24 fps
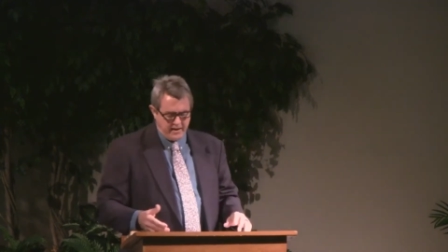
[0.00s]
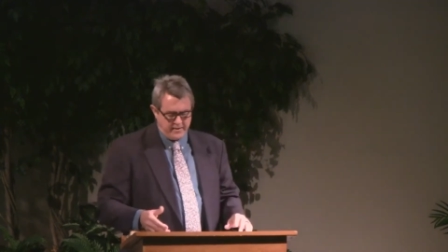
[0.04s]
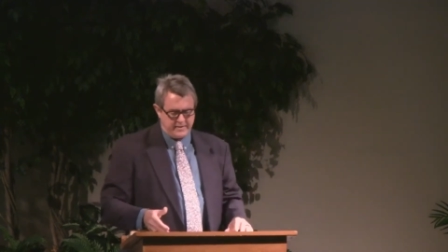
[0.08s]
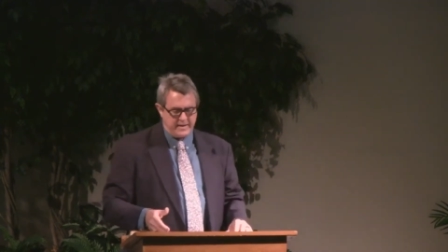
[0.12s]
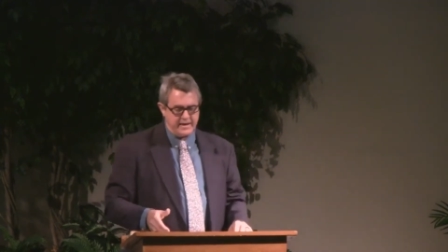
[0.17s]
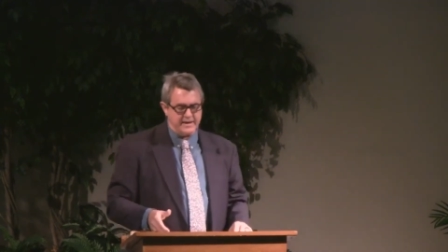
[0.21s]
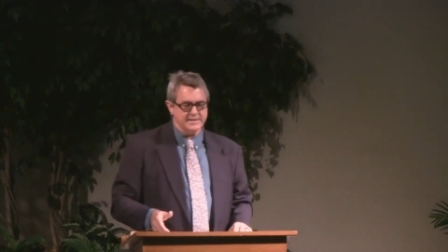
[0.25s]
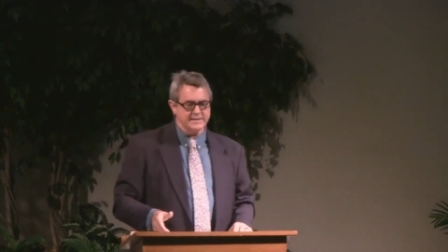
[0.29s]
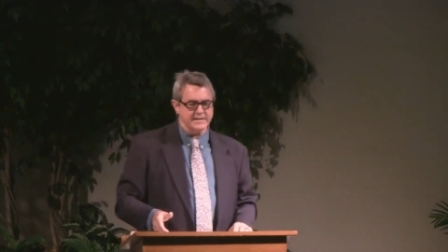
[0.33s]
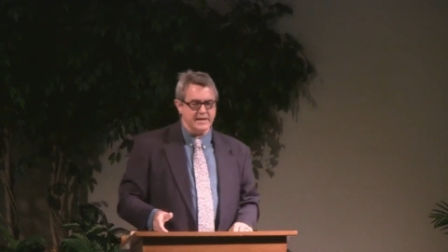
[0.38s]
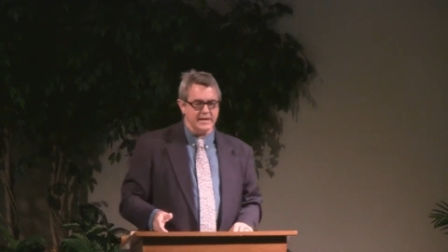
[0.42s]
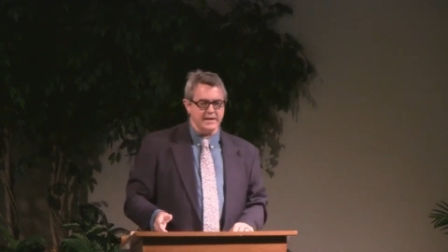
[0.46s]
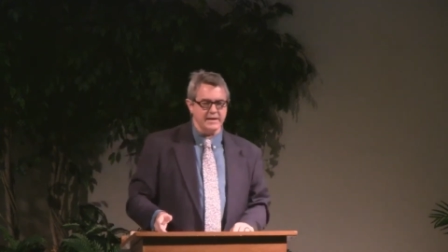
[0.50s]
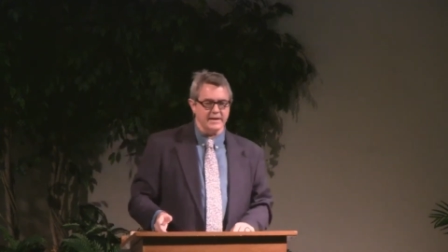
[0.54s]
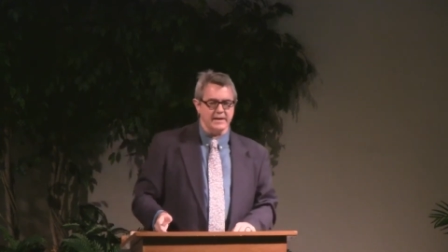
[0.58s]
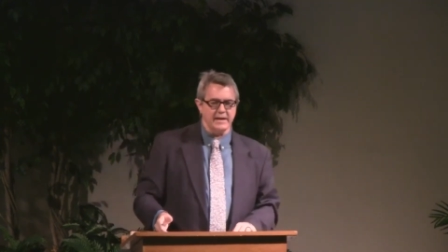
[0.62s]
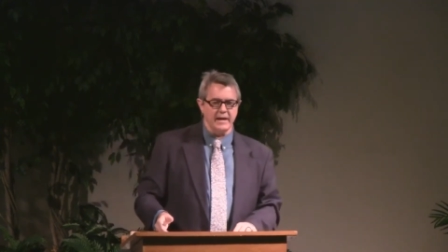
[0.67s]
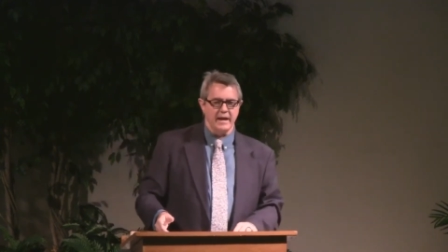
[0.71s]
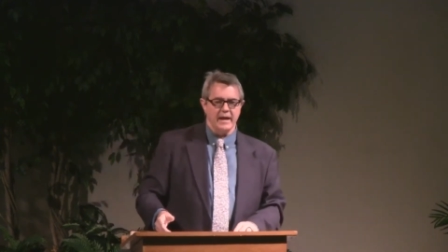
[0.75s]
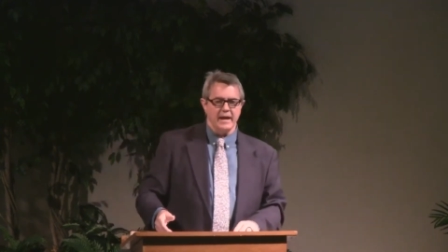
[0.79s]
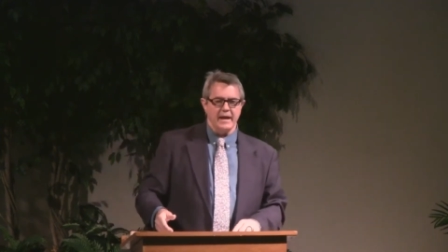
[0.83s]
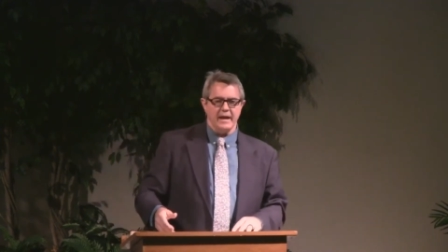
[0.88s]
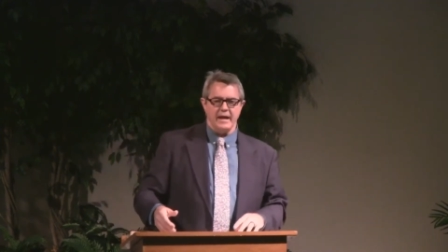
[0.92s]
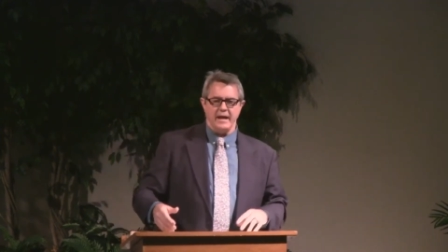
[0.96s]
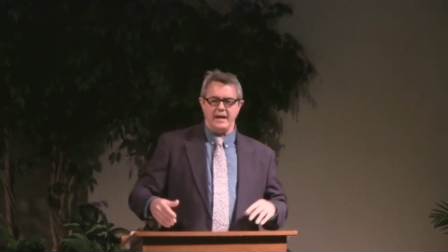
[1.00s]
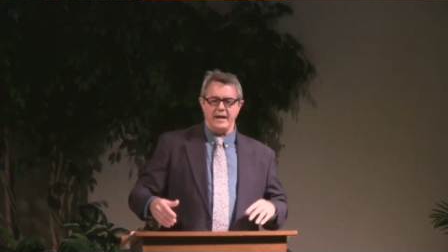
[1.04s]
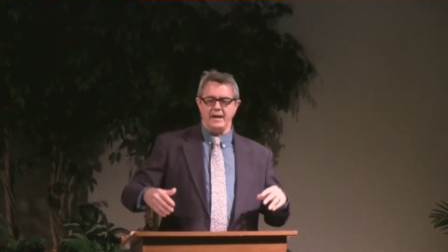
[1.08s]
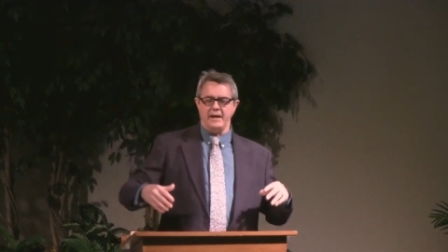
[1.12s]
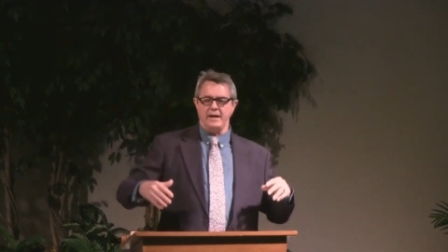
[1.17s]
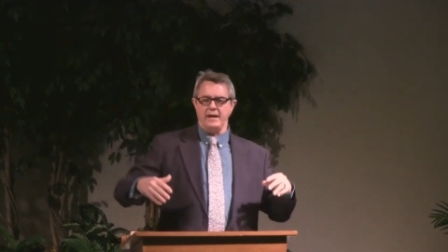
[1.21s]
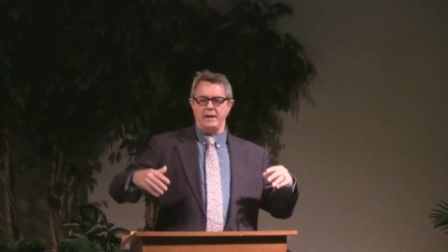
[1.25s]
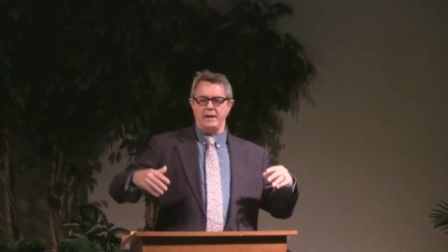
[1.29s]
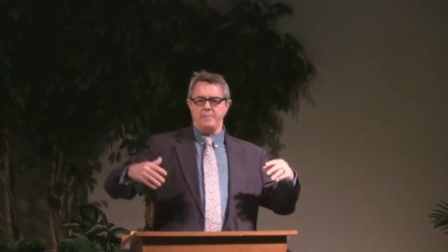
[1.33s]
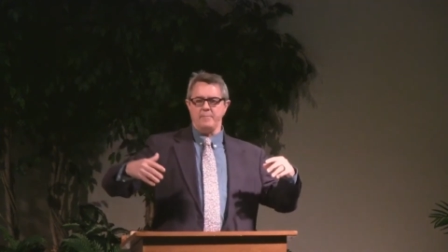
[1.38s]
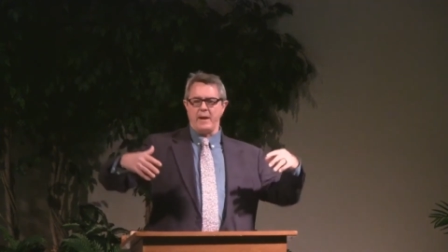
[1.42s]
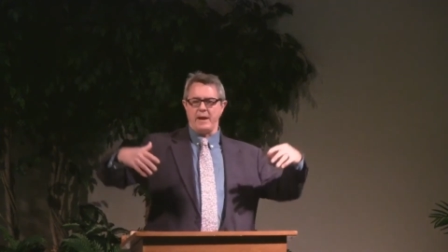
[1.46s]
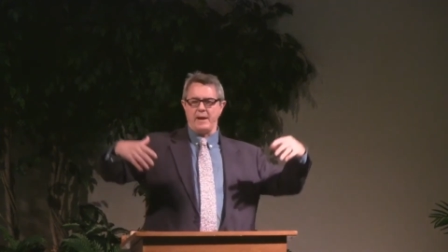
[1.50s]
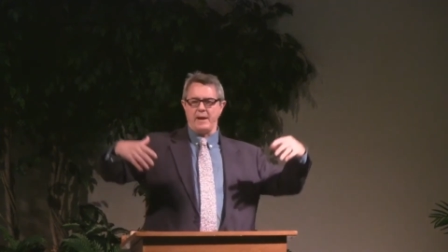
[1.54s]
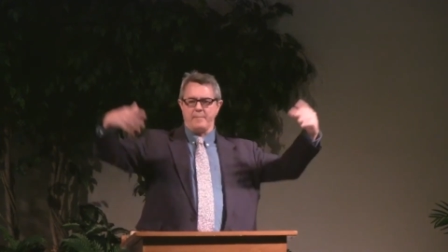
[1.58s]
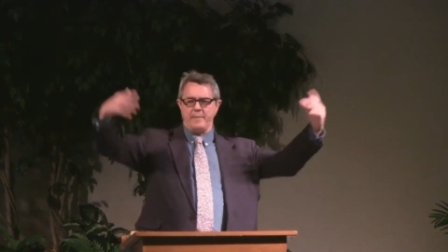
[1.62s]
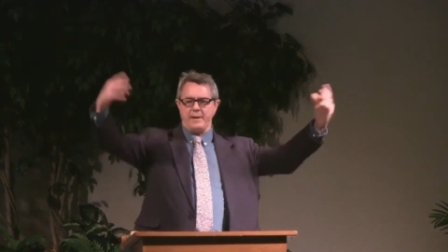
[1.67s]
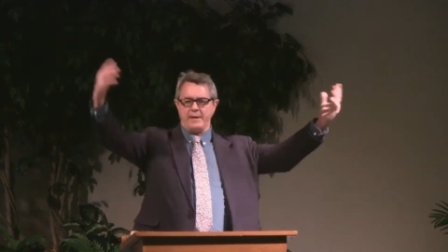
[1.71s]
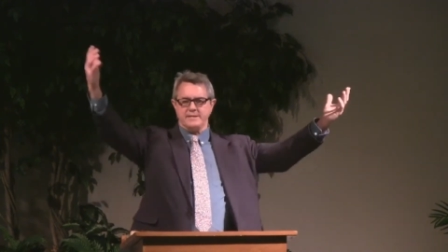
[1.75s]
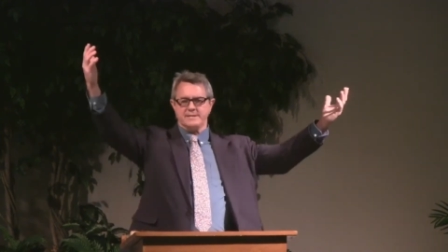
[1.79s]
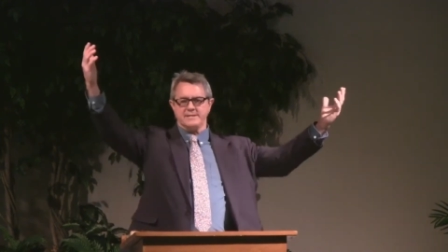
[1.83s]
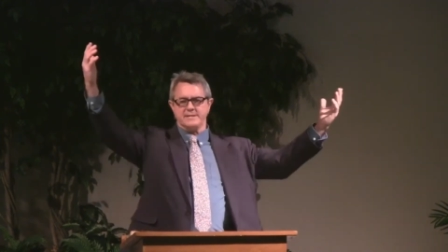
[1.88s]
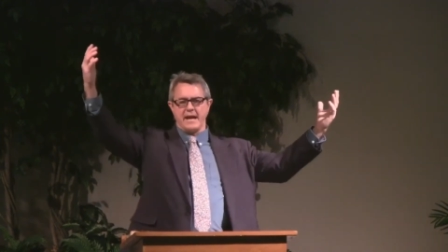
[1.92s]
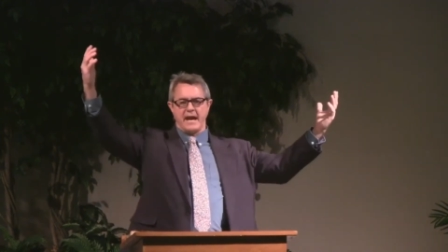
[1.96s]
they said to, he, he made a
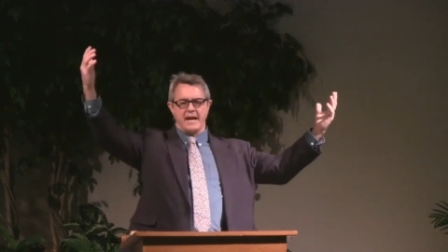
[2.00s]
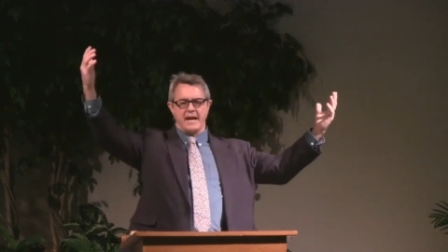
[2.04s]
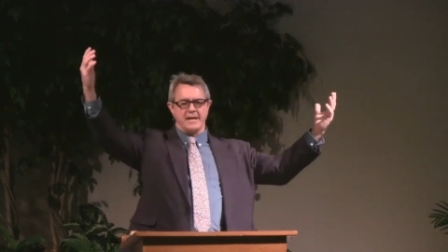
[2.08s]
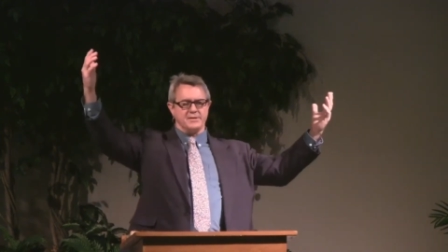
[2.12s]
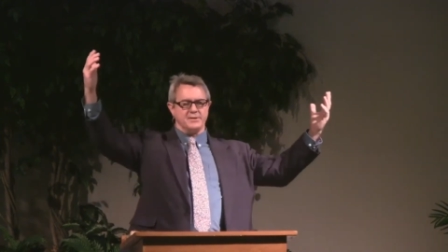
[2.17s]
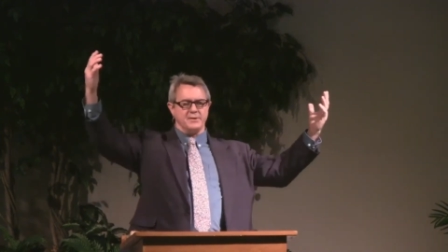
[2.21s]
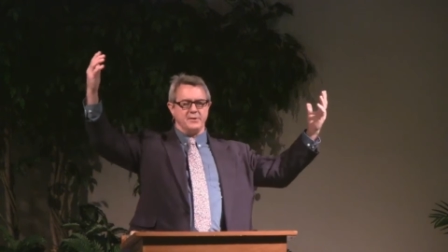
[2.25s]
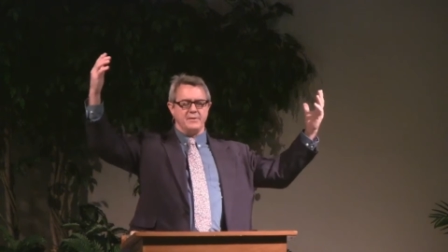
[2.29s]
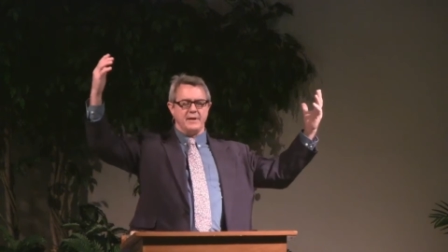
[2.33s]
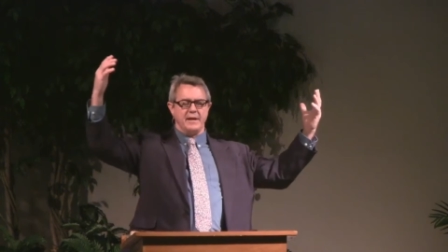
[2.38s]
big statue.